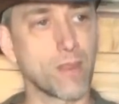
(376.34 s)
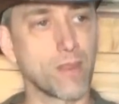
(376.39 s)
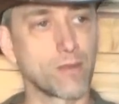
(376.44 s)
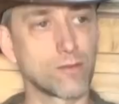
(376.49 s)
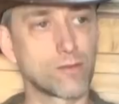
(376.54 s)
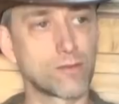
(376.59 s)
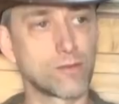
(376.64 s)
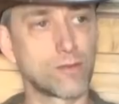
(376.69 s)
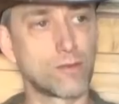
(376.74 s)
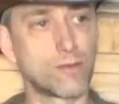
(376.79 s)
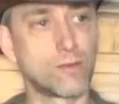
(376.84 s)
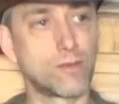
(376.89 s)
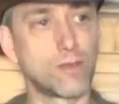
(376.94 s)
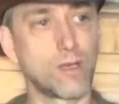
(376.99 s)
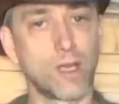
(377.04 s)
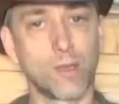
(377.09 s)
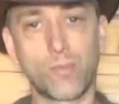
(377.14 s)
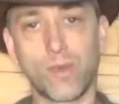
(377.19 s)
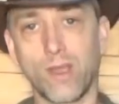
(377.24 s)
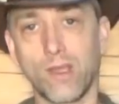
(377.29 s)
so
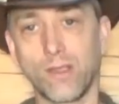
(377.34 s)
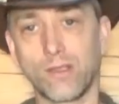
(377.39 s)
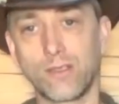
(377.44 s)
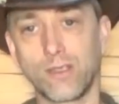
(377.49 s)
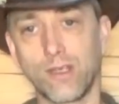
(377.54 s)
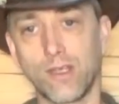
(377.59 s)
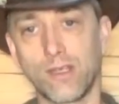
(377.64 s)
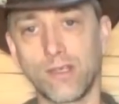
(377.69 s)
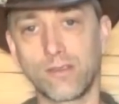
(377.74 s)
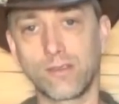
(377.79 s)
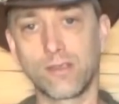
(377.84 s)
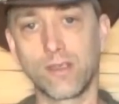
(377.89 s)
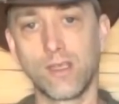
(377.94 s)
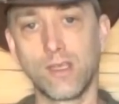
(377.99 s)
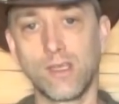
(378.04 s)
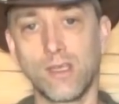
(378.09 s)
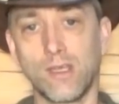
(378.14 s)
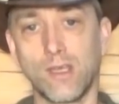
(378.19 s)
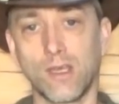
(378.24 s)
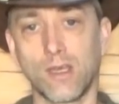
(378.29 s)
I apologize.
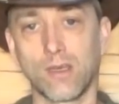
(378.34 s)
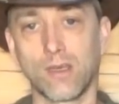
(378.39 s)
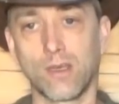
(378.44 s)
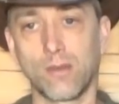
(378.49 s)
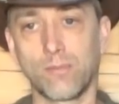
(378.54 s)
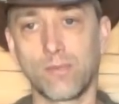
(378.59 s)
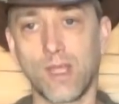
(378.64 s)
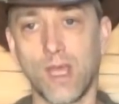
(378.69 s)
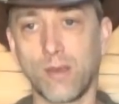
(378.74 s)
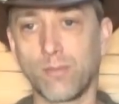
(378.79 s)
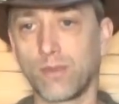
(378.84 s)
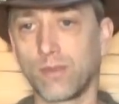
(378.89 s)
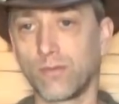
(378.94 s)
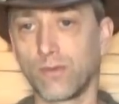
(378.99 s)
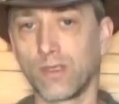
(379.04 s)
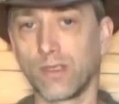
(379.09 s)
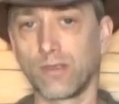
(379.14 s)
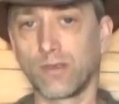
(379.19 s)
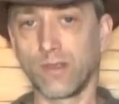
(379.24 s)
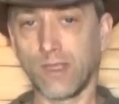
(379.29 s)
I've not been
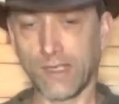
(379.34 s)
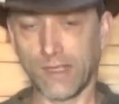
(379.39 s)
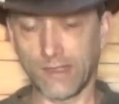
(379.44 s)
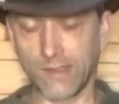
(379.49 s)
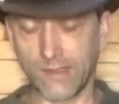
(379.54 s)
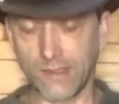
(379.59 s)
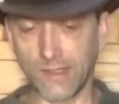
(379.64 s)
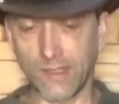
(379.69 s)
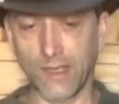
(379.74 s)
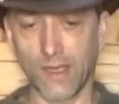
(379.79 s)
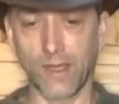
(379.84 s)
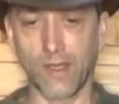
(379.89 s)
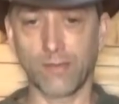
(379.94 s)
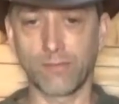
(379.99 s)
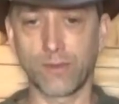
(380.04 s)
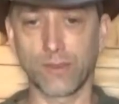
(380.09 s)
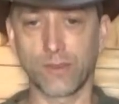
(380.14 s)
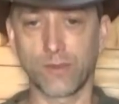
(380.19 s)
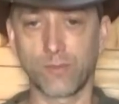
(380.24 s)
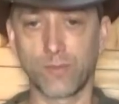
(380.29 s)
really lazy.
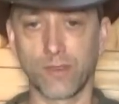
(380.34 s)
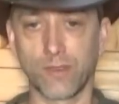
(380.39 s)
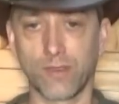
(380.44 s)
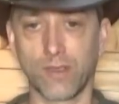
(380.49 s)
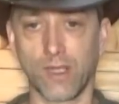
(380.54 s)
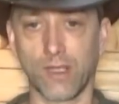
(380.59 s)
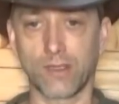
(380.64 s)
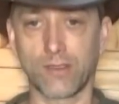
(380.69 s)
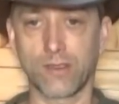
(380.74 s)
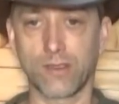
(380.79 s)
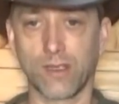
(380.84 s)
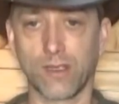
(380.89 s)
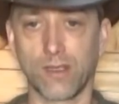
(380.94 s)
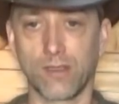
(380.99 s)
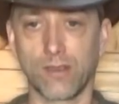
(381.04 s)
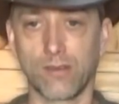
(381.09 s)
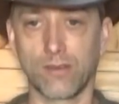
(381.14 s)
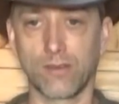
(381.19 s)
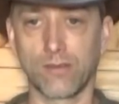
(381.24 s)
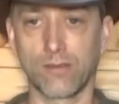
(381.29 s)
I've just been actually,
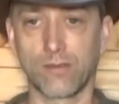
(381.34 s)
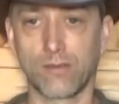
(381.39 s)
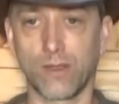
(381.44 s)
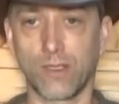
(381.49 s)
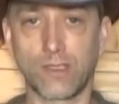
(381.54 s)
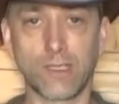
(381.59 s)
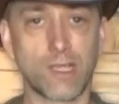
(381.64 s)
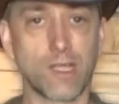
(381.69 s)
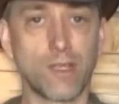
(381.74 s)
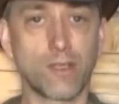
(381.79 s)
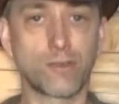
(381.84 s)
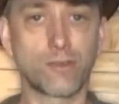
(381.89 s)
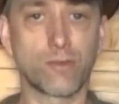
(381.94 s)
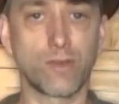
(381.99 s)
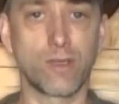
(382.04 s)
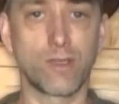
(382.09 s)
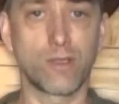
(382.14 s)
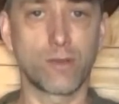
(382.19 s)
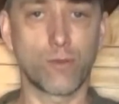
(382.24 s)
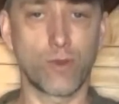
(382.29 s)
quite the
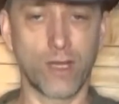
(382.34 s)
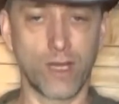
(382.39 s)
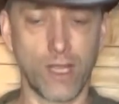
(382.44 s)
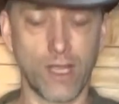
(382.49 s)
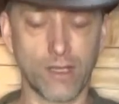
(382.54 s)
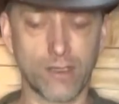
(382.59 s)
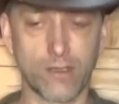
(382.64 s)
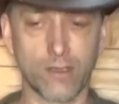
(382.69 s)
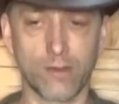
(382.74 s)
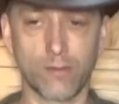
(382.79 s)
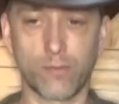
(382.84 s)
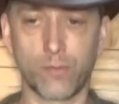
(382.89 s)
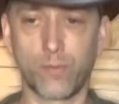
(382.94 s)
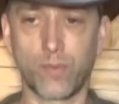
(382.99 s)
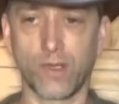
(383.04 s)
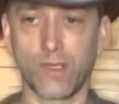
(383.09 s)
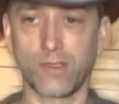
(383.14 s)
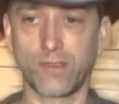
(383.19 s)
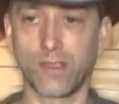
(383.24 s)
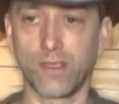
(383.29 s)
contrary, quite active,
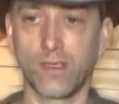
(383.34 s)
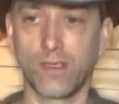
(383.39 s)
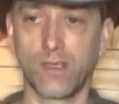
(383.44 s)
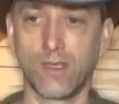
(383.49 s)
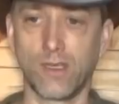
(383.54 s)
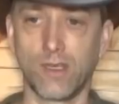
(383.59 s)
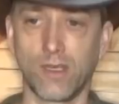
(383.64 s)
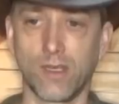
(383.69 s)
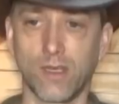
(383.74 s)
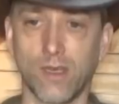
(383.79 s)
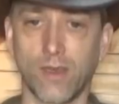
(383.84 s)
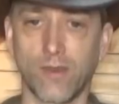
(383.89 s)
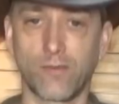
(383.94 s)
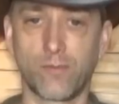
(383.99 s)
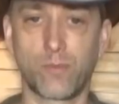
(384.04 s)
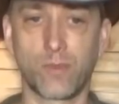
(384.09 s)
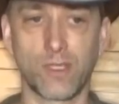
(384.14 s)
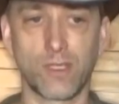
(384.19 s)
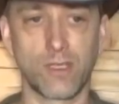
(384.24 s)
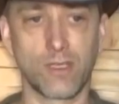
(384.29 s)
but
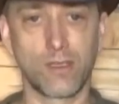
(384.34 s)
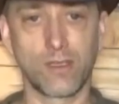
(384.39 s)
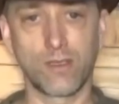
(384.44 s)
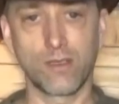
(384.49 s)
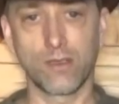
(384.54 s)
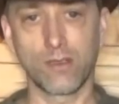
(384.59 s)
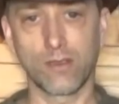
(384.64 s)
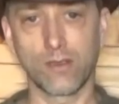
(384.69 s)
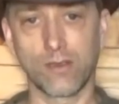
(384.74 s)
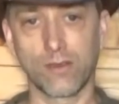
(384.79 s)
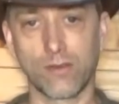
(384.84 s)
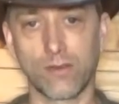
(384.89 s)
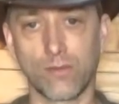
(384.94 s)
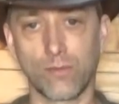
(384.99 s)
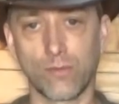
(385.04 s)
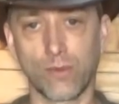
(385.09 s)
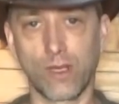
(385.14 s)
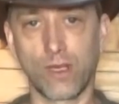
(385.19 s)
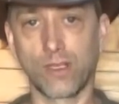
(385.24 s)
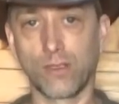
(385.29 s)
I've been
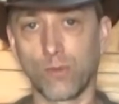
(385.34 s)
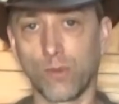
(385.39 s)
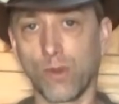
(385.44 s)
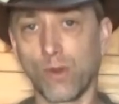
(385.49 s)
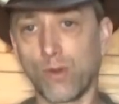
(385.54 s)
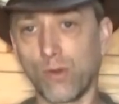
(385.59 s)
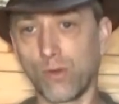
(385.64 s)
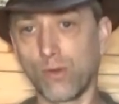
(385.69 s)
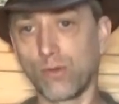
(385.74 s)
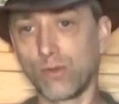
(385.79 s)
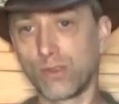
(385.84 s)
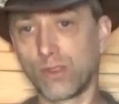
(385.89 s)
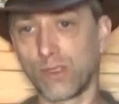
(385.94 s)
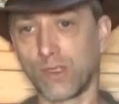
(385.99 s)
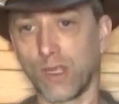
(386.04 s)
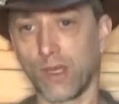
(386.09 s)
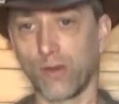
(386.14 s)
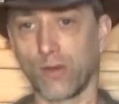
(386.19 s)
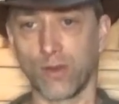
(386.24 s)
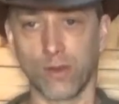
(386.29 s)
running the roads
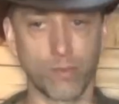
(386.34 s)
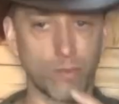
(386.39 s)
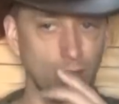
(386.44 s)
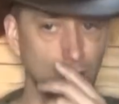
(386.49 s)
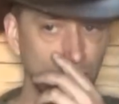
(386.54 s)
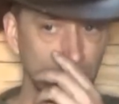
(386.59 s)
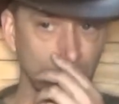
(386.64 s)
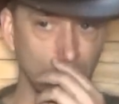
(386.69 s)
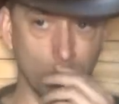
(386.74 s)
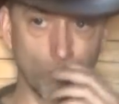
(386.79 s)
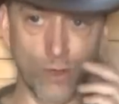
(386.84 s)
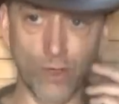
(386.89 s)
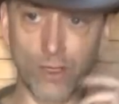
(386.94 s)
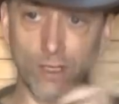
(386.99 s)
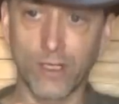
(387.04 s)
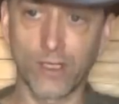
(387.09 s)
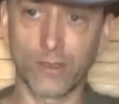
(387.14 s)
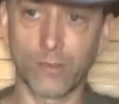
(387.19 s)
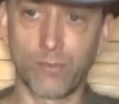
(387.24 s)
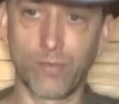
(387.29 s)
and out and about. I'm
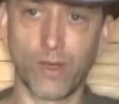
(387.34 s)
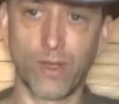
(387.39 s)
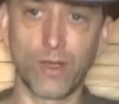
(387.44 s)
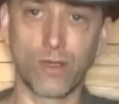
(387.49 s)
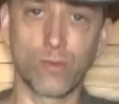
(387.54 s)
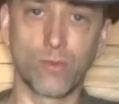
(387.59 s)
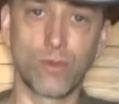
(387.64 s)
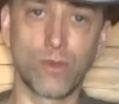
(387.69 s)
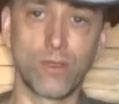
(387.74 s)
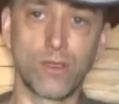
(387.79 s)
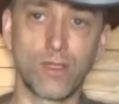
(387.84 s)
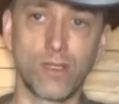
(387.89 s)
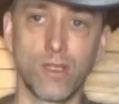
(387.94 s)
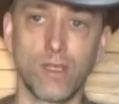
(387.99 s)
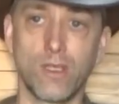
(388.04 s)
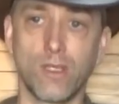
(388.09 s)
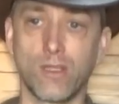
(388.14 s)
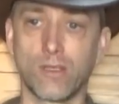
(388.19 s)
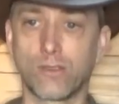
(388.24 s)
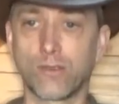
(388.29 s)
working on the barnwood,
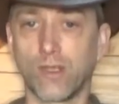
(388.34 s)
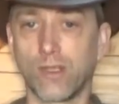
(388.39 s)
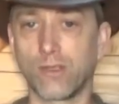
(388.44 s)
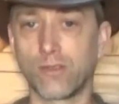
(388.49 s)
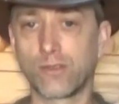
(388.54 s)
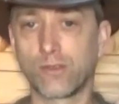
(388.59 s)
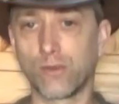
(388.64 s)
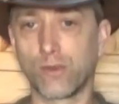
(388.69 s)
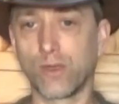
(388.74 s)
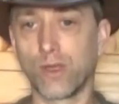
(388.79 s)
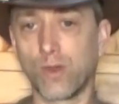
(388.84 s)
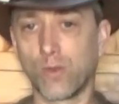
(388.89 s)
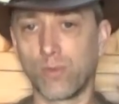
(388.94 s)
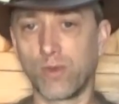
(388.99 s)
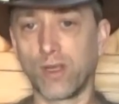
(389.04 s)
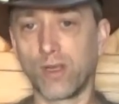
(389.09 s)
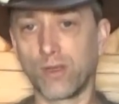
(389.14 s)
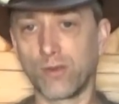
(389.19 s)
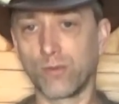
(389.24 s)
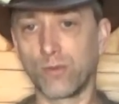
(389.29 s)
trying to sort out
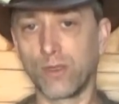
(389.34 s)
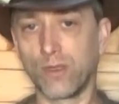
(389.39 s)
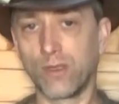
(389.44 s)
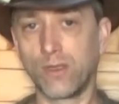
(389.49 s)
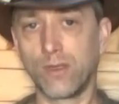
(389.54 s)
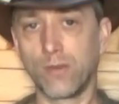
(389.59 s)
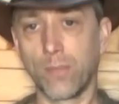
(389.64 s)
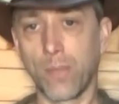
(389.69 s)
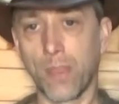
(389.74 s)
barnwood,